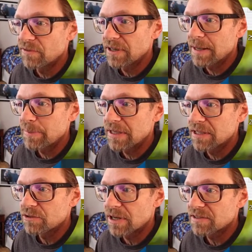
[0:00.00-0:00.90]
IP
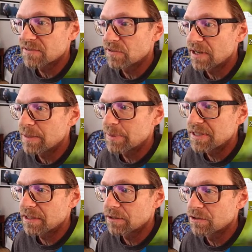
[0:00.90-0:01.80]
address for any
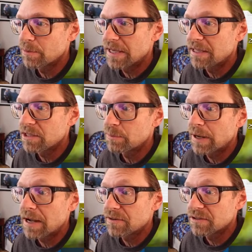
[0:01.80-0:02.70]
particular domain in your
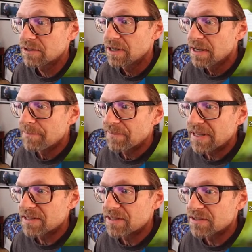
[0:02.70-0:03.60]
browser
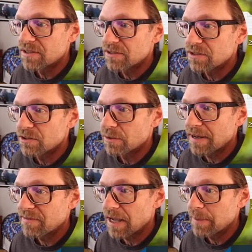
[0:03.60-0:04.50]
is to
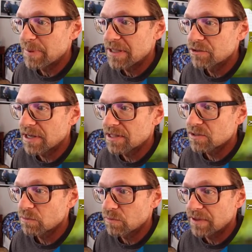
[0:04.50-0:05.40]
have the IP address,
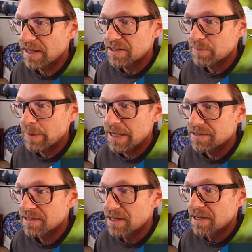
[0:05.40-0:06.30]
then a space,